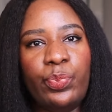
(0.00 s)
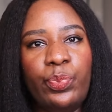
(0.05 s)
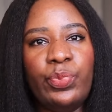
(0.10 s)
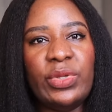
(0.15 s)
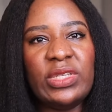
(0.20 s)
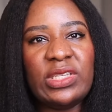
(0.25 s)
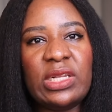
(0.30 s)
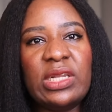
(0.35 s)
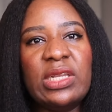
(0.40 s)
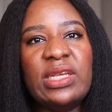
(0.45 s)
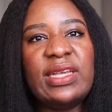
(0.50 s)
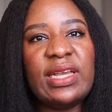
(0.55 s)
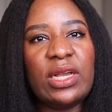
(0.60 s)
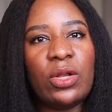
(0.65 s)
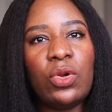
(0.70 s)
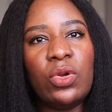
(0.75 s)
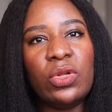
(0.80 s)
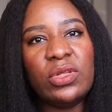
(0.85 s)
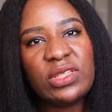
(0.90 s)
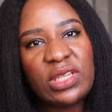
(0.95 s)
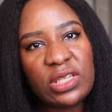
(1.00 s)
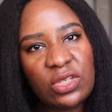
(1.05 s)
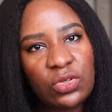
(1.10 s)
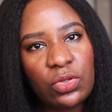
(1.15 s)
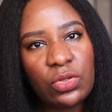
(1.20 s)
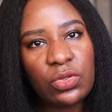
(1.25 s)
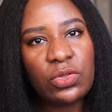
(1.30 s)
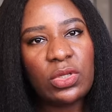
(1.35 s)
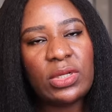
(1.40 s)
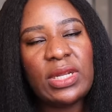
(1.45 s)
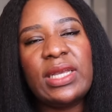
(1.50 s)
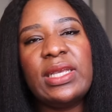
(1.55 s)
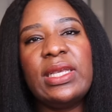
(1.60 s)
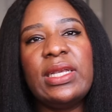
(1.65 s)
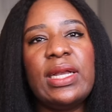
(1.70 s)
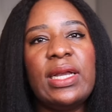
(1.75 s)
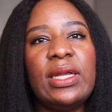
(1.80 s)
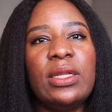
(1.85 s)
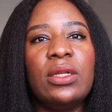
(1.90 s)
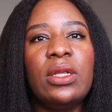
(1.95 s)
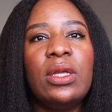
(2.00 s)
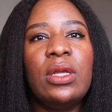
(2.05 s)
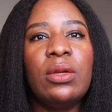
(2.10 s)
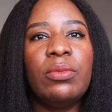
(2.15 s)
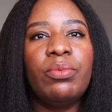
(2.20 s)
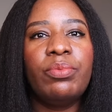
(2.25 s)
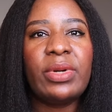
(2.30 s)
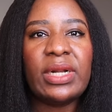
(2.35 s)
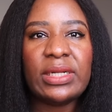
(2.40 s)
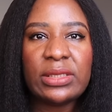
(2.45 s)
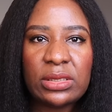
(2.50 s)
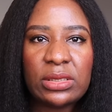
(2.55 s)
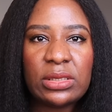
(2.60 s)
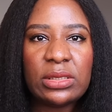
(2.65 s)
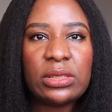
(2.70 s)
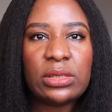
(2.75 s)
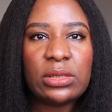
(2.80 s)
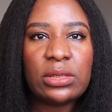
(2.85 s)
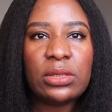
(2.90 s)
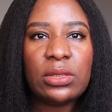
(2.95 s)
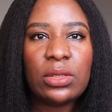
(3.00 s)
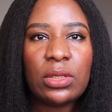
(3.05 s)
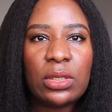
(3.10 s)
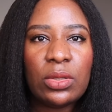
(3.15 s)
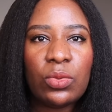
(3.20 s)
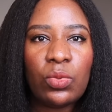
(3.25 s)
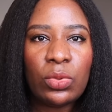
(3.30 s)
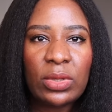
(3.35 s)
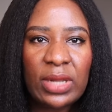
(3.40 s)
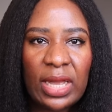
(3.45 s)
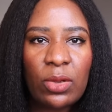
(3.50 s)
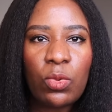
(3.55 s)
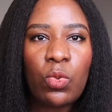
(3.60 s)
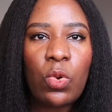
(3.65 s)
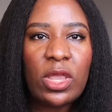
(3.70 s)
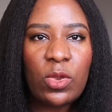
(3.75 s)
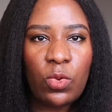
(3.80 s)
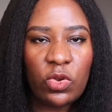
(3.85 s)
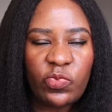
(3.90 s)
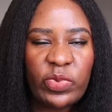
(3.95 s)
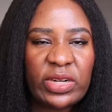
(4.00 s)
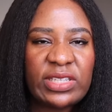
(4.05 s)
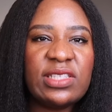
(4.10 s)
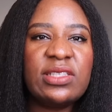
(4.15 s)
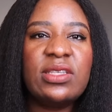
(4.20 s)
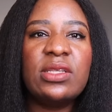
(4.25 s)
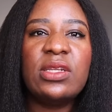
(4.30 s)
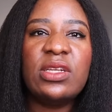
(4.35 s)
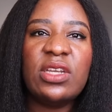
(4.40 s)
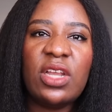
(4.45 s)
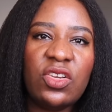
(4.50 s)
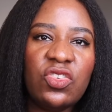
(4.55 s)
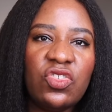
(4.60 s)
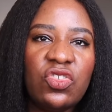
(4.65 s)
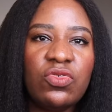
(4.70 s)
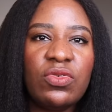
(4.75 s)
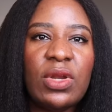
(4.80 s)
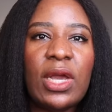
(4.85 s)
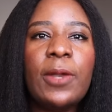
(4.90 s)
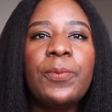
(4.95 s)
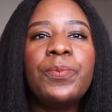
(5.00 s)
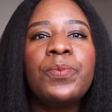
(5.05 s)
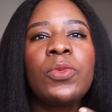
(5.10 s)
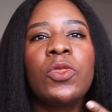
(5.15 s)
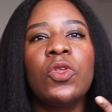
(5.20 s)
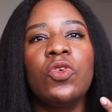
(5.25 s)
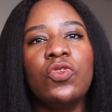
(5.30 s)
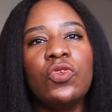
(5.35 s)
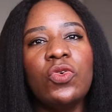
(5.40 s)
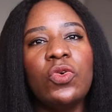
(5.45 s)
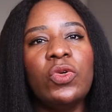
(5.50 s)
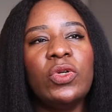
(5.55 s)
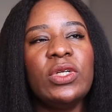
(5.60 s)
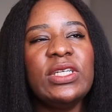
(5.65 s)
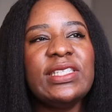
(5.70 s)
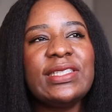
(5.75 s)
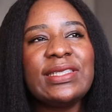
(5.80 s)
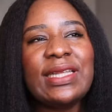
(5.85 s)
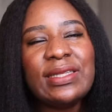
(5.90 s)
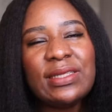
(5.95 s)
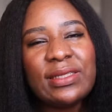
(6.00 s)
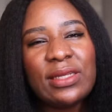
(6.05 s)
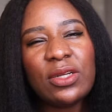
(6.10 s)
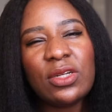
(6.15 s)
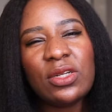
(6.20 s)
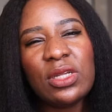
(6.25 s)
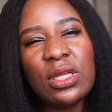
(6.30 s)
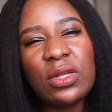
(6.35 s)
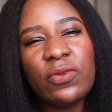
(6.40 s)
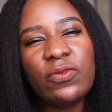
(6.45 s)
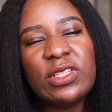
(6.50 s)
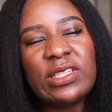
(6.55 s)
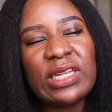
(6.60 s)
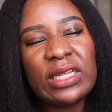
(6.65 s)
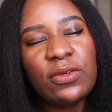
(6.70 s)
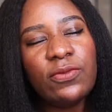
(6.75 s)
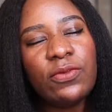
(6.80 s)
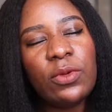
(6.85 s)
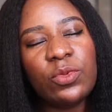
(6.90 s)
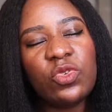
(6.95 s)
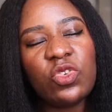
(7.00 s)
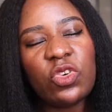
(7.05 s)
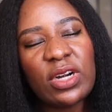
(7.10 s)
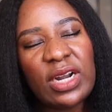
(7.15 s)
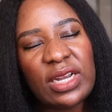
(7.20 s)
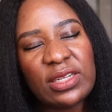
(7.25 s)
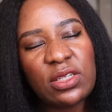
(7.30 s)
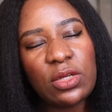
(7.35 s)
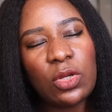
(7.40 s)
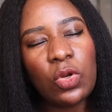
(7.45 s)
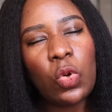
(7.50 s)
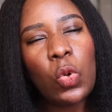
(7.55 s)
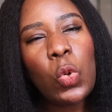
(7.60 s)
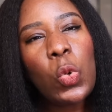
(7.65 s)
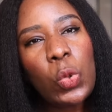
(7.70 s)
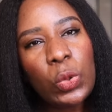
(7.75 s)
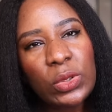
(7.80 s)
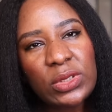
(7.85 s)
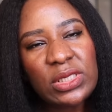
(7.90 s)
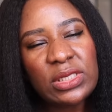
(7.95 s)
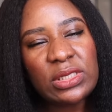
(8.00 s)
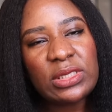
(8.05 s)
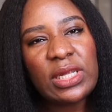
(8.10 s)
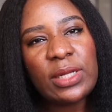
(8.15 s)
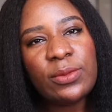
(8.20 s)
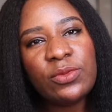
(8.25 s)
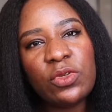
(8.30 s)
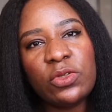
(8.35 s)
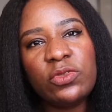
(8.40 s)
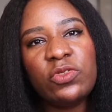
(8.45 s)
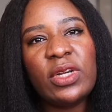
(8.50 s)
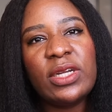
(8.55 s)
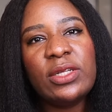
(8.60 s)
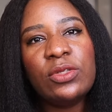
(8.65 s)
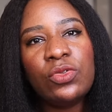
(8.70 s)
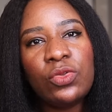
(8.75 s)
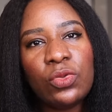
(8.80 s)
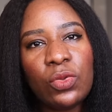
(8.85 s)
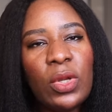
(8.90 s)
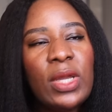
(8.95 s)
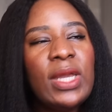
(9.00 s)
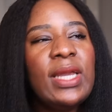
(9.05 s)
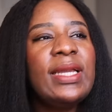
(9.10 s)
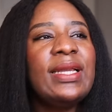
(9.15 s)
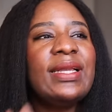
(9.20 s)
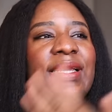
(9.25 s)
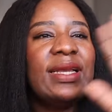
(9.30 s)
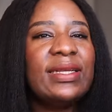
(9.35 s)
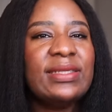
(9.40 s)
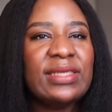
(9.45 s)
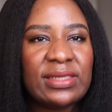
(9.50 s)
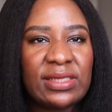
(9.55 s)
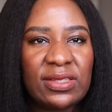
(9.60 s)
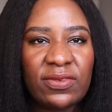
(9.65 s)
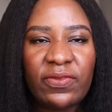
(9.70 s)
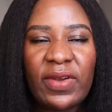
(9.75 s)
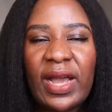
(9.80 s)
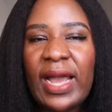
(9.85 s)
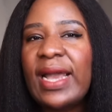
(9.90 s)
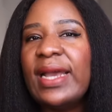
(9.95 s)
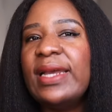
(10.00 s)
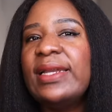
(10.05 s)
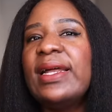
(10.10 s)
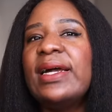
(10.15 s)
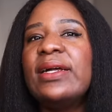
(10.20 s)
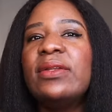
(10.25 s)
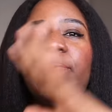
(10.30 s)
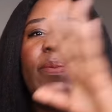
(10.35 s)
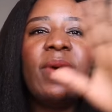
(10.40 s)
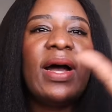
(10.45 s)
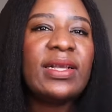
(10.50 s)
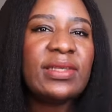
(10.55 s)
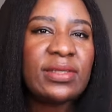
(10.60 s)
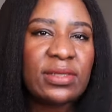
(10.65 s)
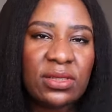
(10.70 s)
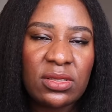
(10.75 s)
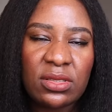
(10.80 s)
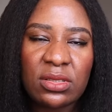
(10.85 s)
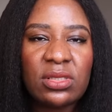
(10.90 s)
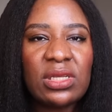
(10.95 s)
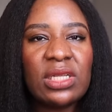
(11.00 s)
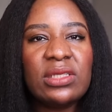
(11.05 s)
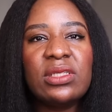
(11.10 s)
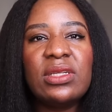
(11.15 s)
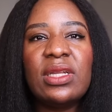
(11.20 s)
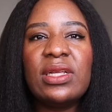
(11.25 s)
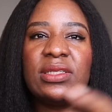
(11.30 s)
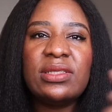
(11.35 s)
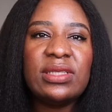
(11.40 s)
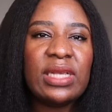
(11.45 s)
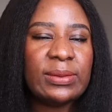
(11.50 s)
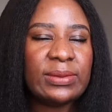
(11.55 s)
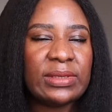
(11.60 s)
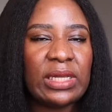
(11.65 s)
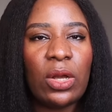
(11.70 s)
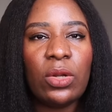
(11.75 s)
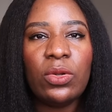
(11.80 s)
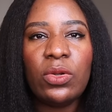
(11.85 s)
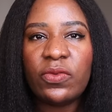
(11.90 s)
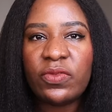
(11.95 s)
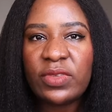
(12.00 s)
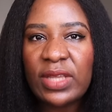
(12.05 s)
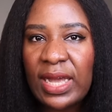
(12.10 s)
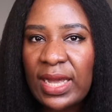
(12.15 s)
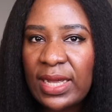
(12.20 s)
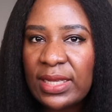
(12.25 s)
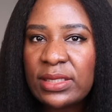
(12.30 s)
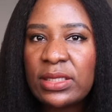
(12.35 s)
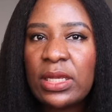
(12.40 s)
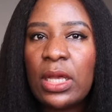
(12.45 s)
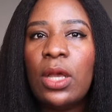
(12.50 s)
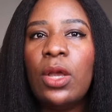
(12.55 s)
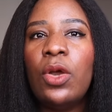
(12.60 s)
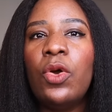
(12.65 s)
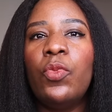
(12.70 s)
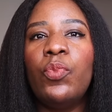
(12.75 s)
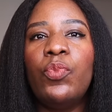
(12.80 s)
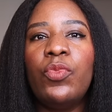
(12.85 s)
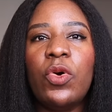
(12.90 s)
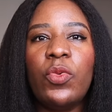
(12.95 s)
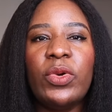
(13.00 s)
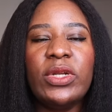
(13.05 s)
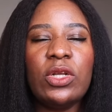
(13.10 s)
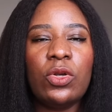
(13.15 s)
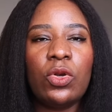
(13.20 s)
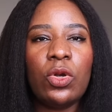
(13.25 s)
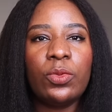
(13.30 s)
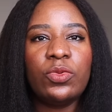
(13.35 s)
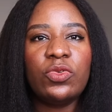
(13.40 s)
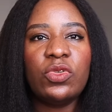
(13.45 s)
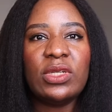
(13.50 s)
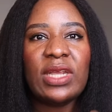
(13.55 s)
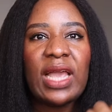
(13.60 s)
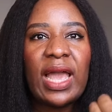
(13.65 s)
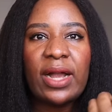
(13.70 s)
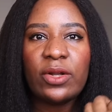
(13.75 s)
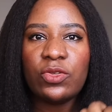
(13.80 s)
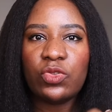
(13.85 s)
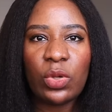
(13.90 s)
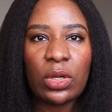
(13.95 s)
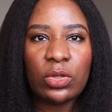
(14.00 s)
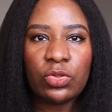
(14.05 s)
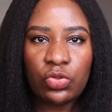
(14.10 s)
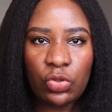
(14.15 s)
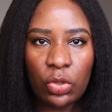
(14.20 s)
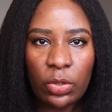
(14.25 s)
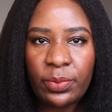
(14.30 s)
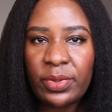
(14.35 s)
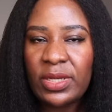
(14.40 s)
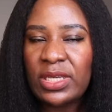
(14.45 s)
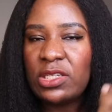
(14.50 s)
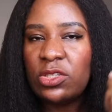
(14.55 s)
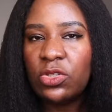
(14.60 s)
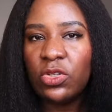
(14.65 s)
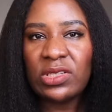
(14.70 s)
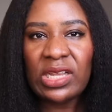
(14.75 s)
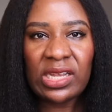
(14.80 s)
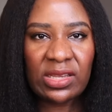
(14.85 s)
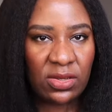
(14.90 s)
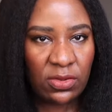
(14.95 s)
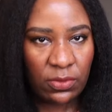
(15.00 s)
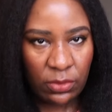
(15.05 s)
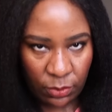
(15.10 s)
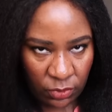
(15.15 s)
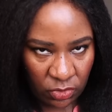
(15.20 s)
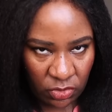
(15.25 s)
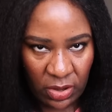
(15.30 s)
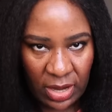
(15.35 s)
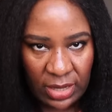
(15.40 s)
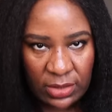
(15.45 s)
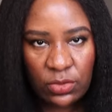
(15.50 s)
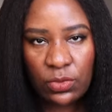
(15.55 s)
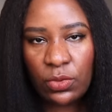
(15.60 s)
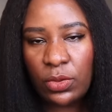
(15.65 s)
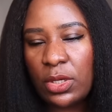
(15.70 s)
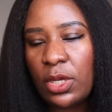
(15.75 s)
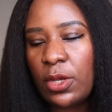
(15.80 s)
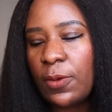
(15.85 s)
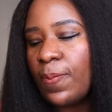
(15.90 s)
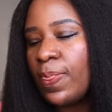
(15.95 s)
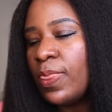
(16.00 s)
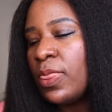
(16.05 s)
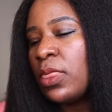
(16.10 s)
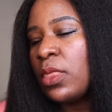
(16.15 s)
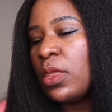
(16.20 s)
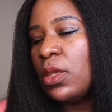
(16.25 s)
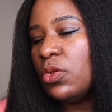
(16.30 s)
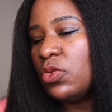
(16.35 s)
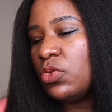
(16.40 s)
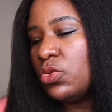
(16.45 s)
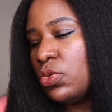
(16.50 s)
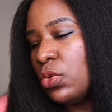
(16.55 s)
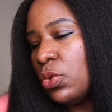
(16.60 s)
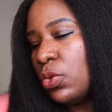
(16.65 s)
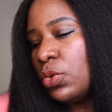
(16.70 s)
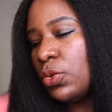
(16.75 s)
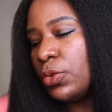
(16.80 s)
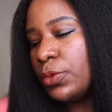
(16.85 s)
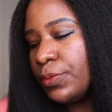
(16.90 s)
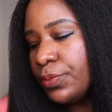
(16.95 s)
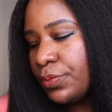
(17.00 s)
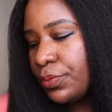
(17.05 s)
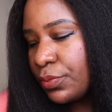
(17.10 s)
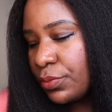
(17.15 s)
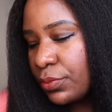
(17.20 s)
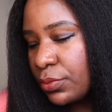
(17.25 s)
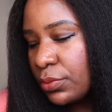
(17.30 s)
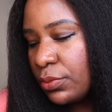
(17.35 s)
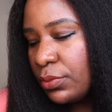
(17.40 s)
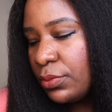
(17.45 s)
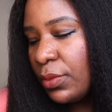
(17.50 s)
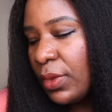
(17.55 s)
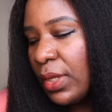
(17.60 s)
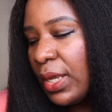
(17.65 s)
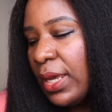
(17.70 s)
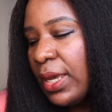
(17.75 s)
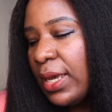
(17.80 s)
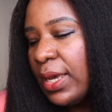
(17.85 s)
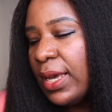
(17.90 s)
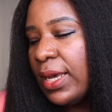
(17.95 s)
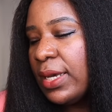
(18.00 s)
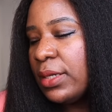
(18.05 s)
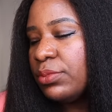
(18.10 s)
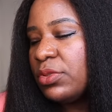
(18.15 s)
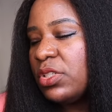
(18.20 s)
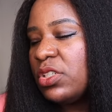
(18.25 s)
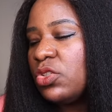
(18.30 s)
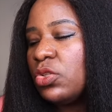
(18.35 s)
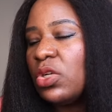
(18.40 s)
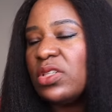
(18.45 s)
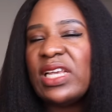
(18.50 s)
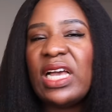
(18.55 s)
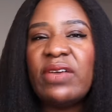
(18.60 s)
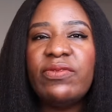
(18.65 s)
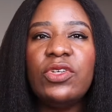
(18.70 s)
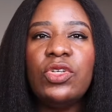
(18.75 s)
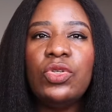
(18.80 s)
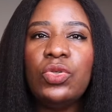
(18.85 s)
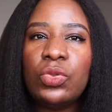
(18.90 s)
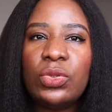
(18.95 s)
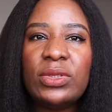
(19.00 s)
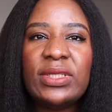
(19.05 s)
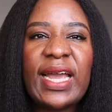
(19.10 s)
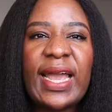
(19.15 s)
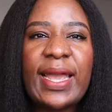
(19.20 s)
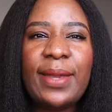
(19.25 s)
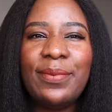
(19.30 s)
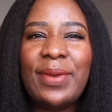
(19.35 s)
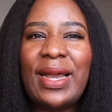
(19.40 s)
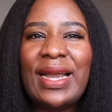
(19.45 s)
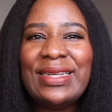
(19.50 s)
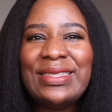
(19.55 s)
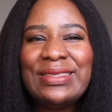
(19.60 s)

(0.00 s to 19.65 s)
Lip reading: basically get concessions so that he can practice like he was practicing in Nigeria. So he's starting from scratch in quotes in terms of trying to get certified and pass certain exams and all of that. But when it comes to the actual job, he's not starting from scratch, okay? So this not having you time,